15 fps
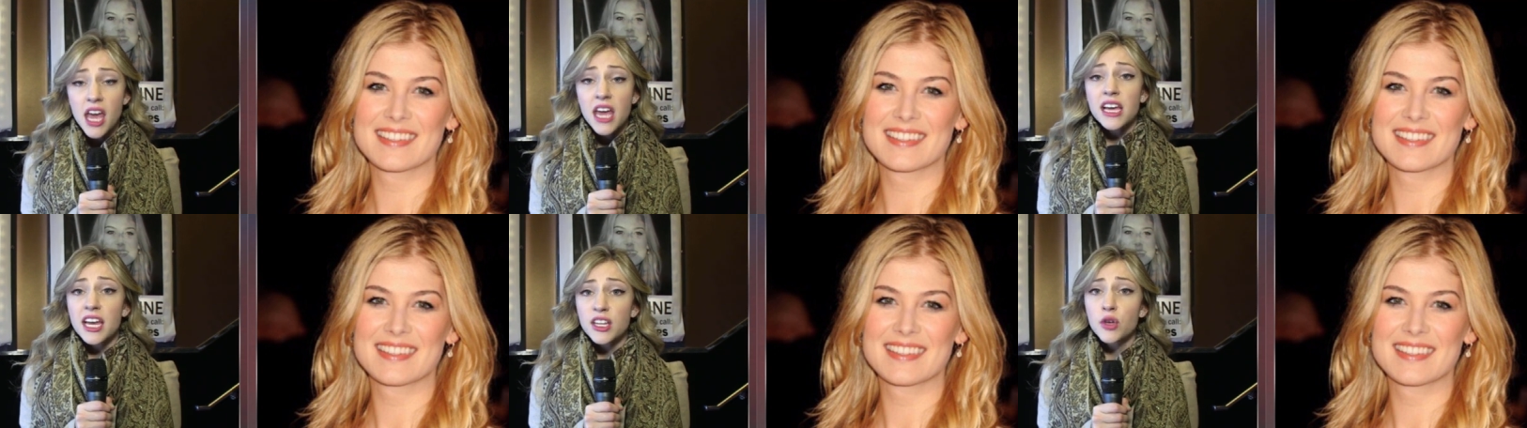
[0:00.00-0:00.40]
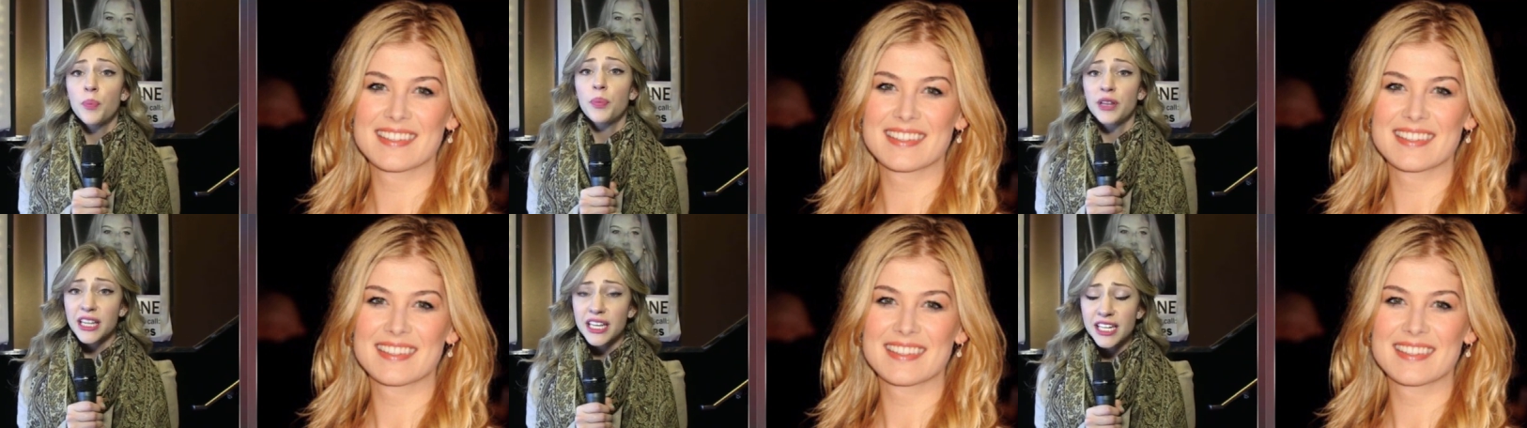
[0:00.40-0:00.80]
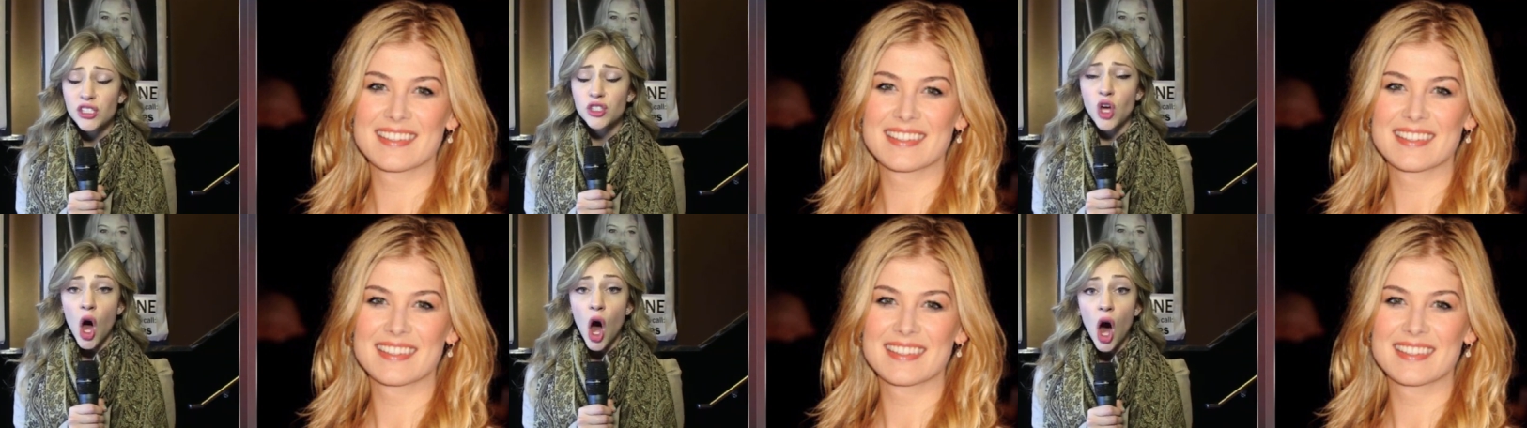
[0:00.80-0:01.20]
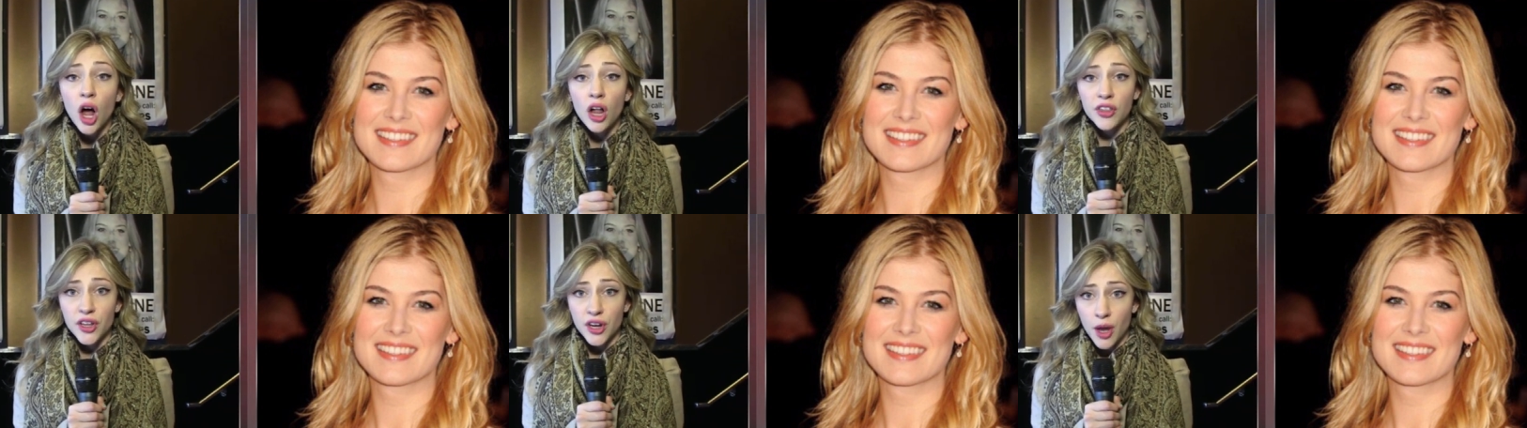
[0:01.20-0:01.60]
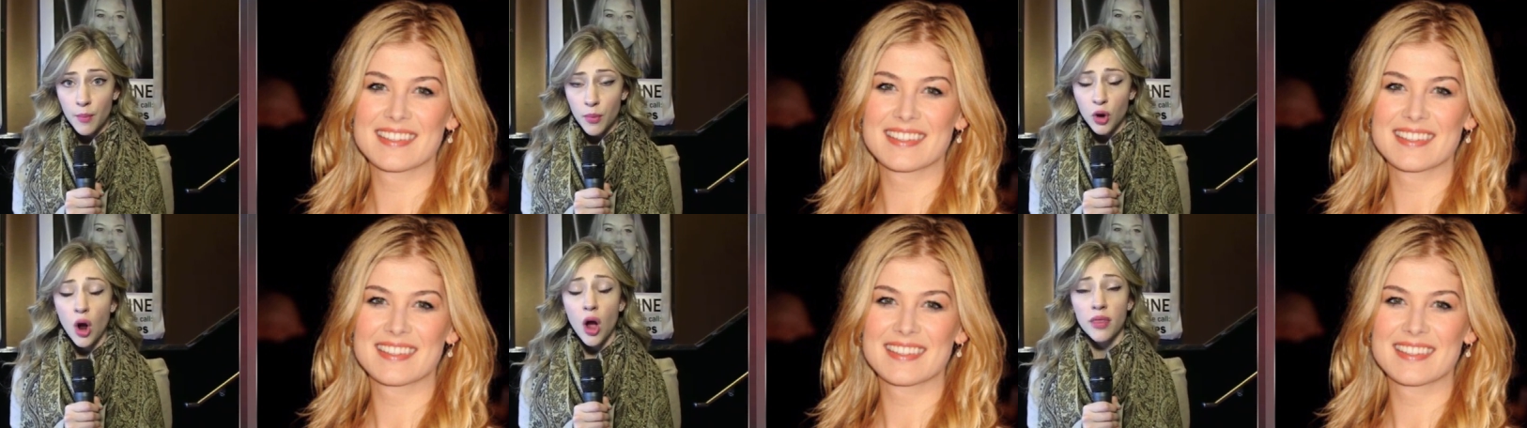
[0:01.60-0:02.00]
Speaker 1: can you please call the
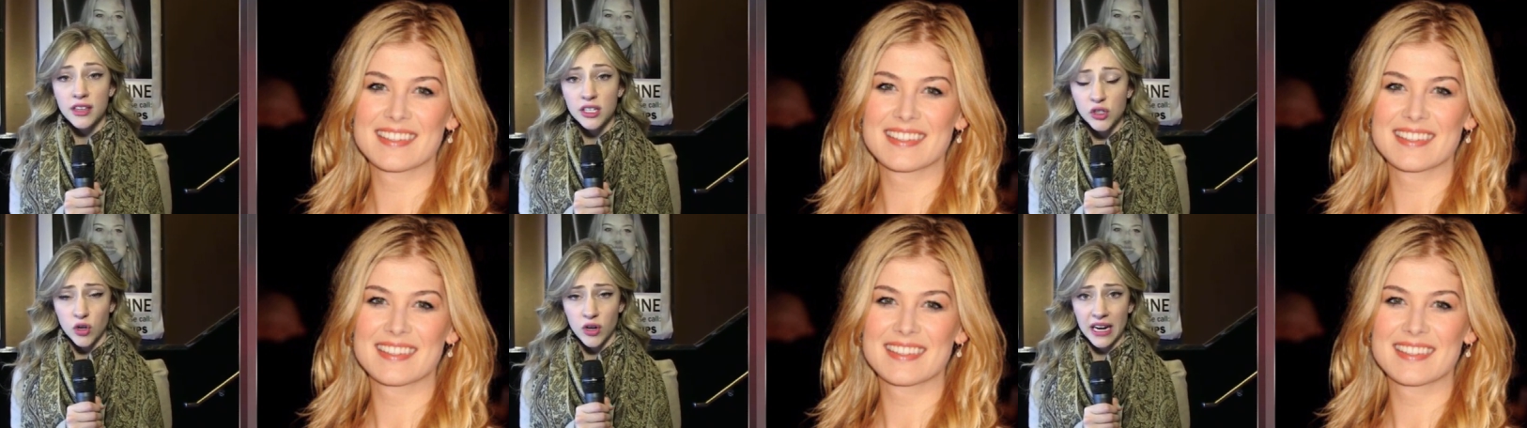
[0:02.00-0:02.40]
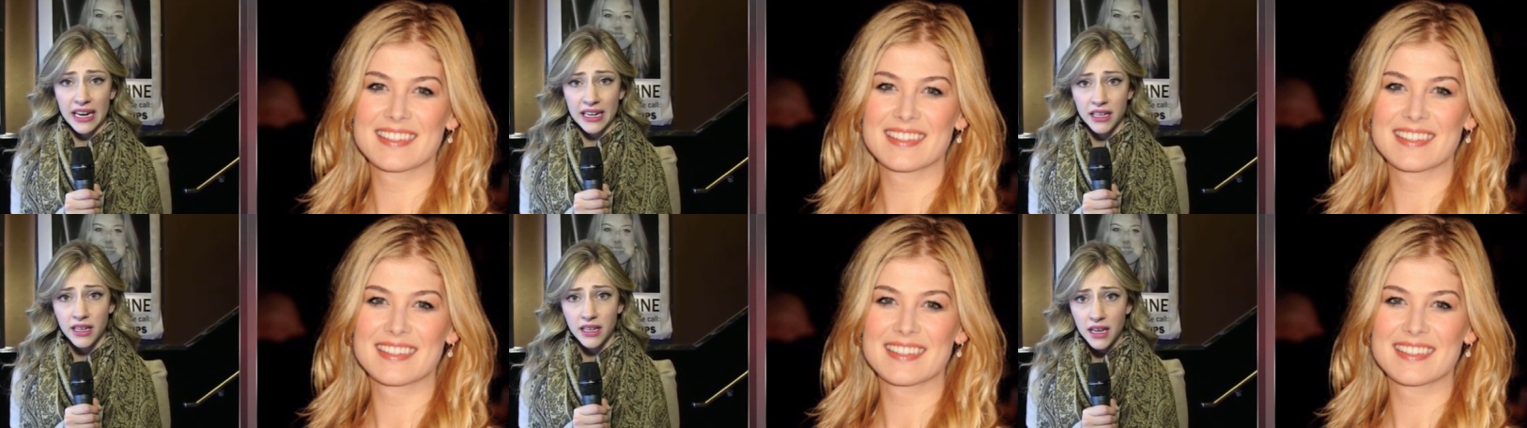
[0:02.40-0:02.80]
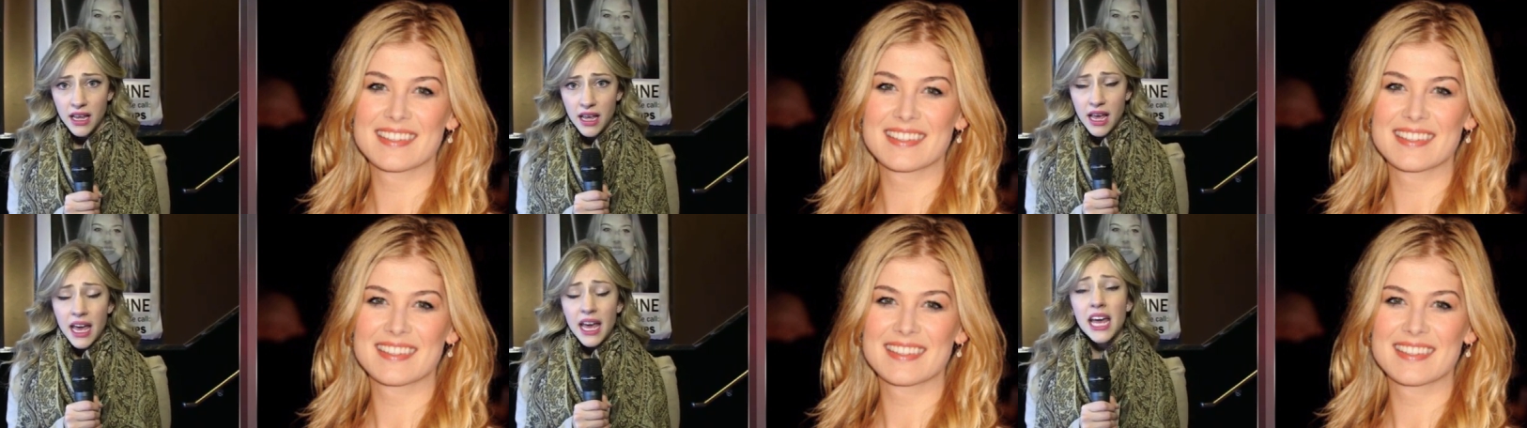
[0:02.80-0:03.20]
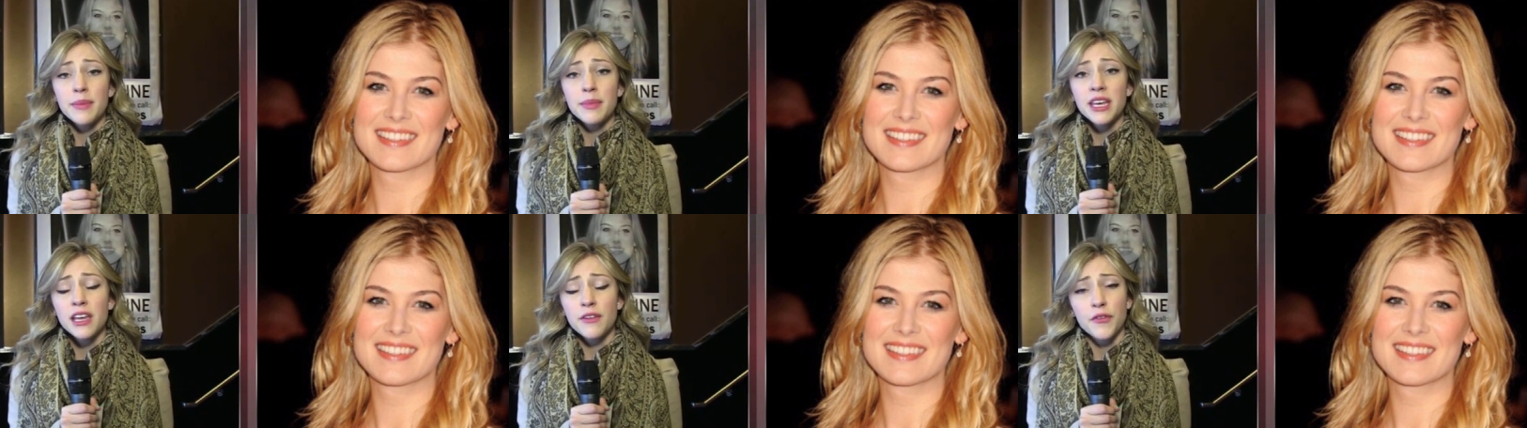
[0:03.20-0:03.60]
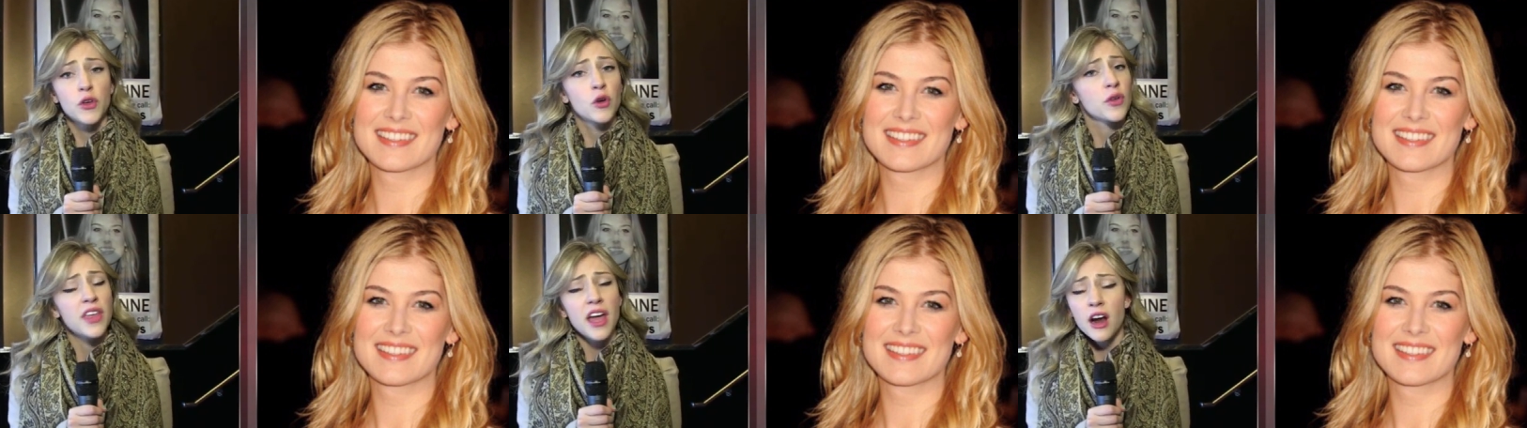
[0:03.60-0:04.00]
number on the screen? Amy, if
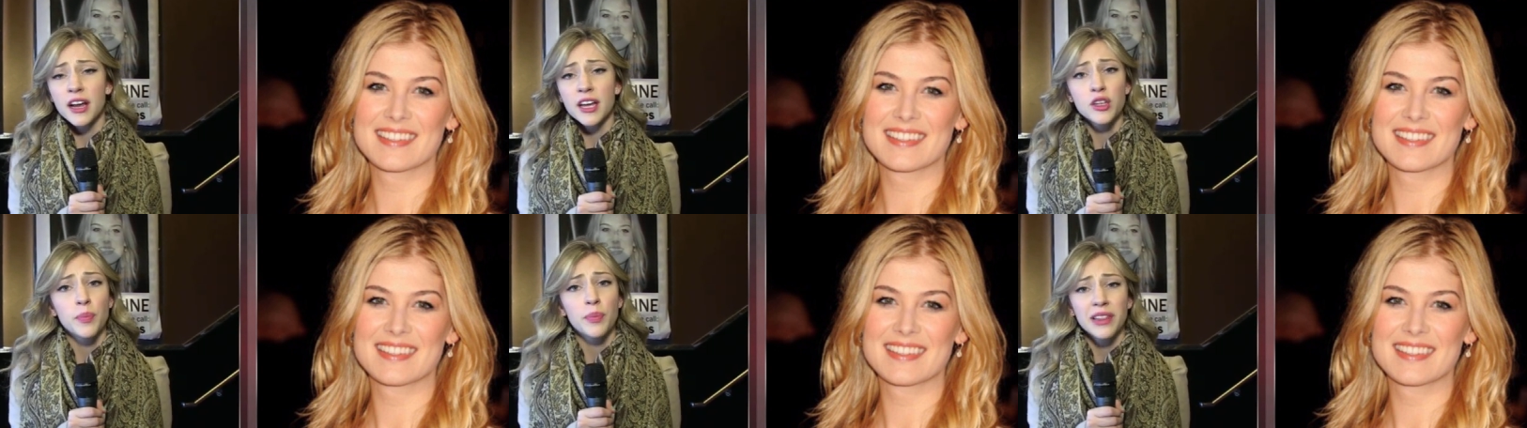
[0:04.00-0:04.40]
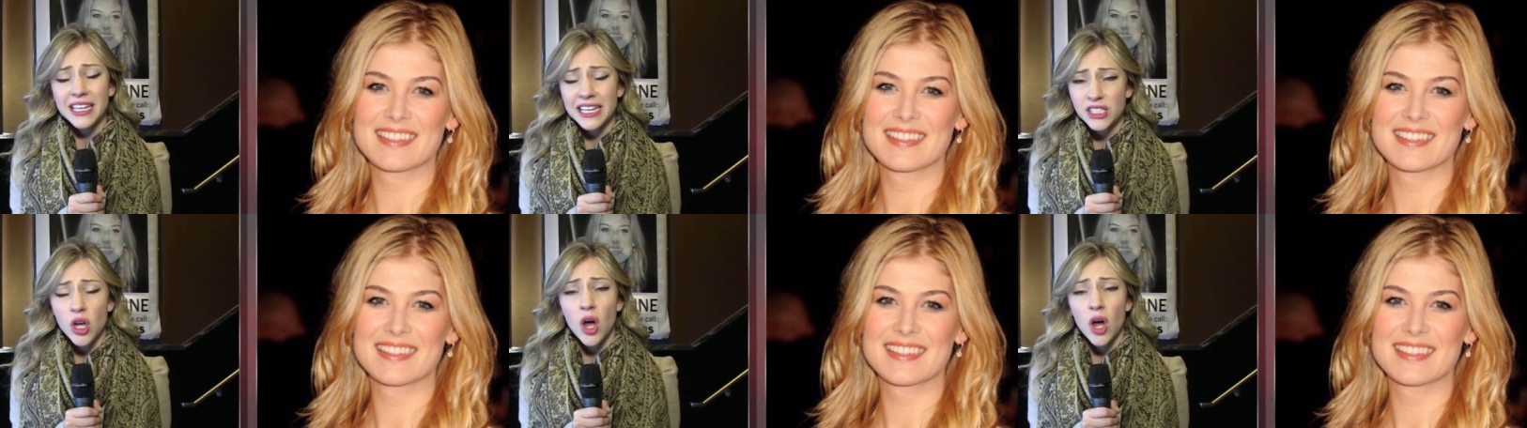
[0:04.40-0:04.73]
you're there, can you please